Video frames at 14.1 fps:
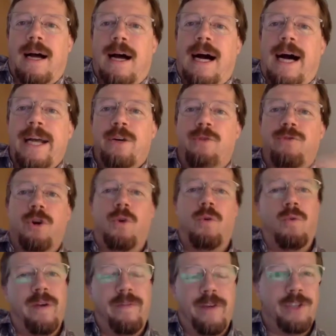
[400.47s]
I don't
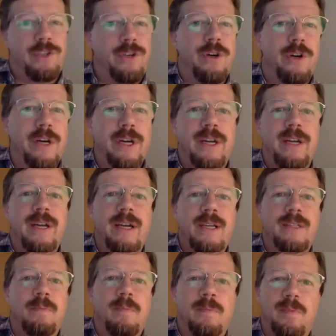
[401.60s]
know if it's good.
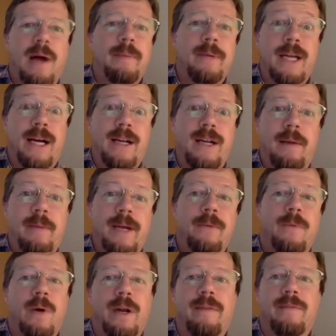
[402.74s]
It's probably not. I mean,
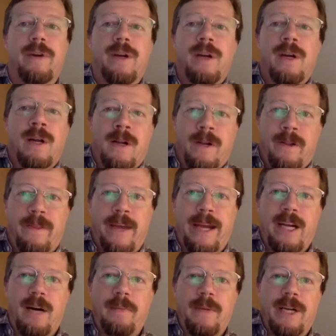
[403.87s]
whatever. They
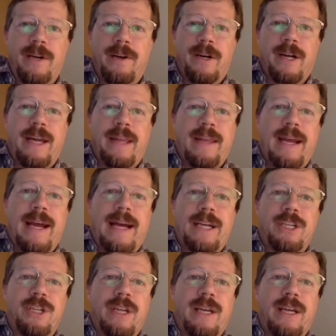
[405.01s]
come here and they
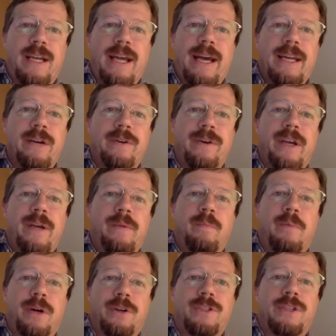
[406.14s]
actually get here in
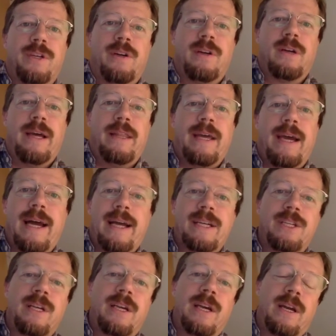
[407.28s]
person and they
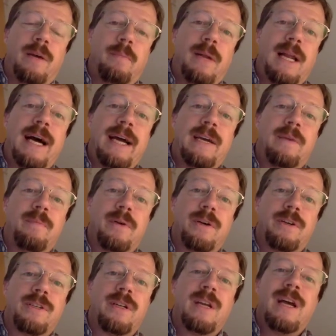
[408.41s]
actually can apply in
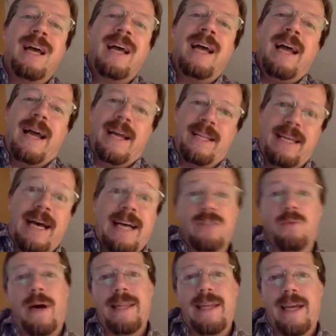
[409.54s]
person. And that's
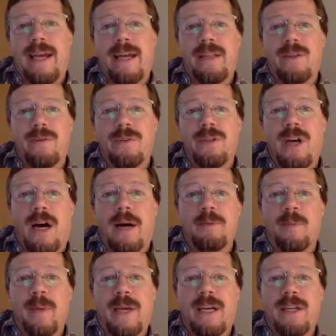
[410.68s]
why they get those
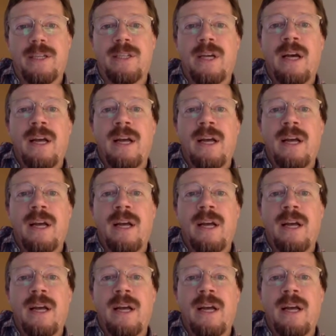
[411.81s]
jobs, because